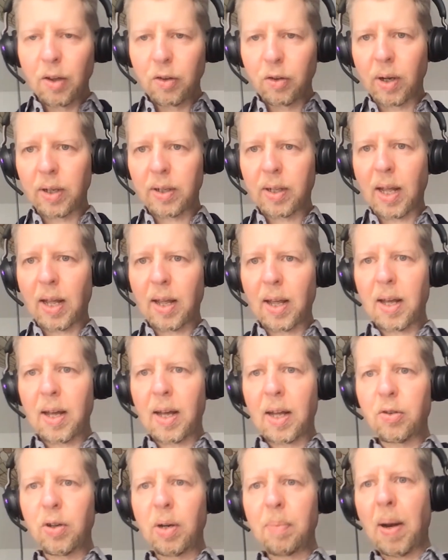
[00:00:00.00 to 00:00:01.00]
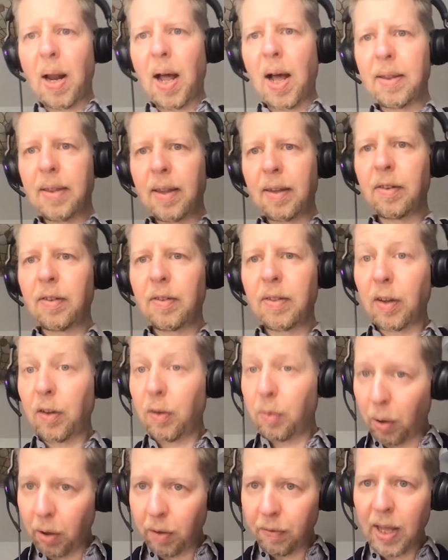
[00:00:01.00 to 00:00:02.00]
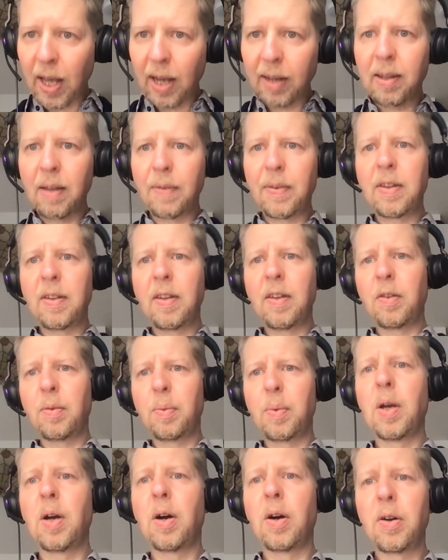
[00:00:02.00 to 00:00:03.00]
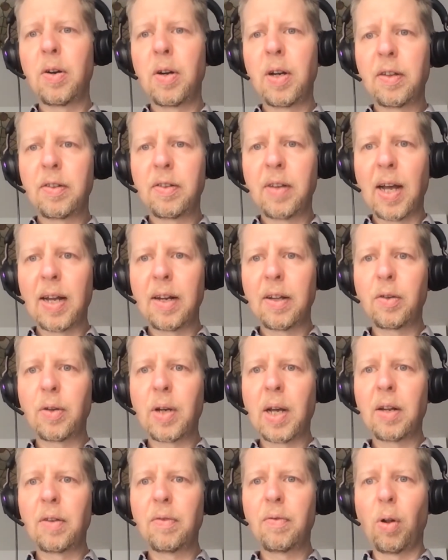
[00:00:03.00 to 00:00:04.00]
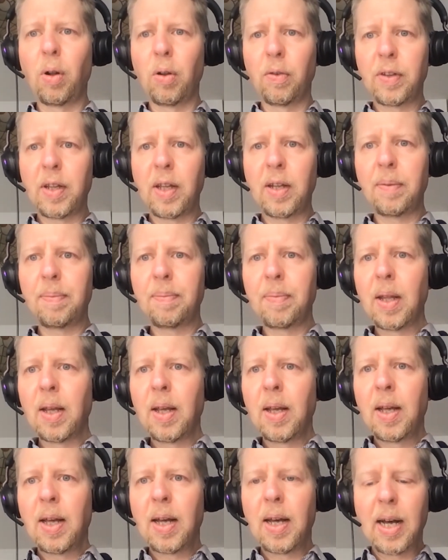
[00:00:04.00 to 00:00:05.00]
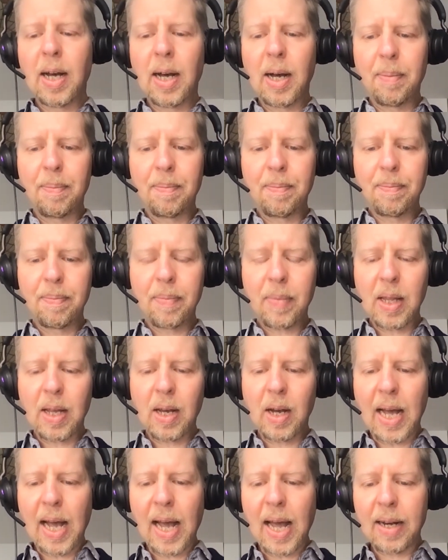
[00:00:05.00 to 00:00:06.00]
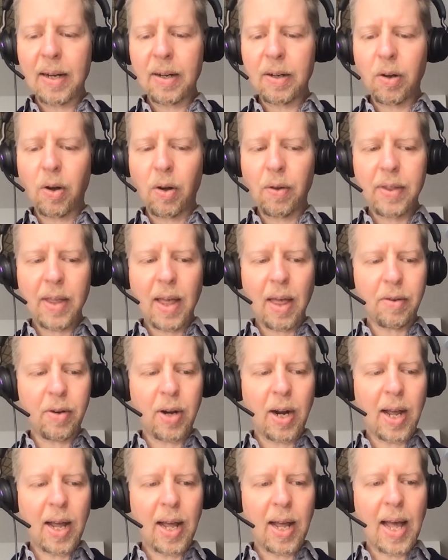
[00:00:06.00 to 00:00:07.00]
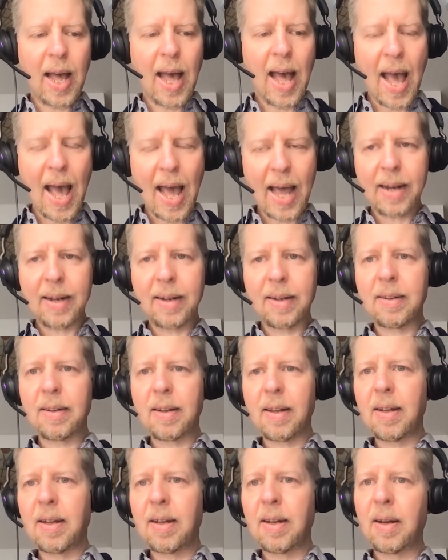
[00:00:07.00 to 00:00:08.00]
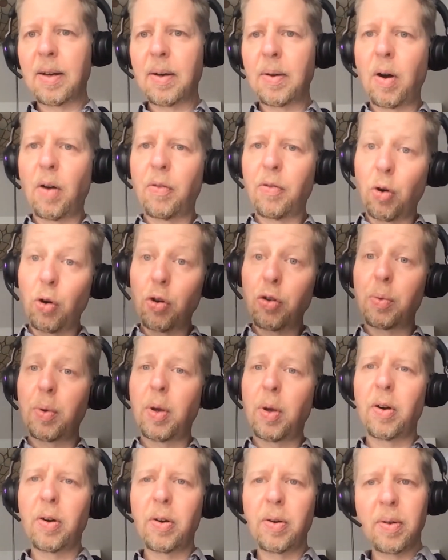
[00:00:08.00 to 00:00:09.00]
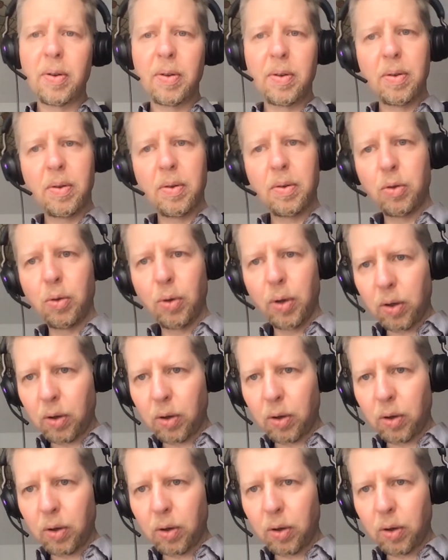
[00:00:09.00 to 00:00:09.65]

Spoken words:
So at Reply, this is one of the activities we are excited to get involved in. And on the other hand, of course, we are doing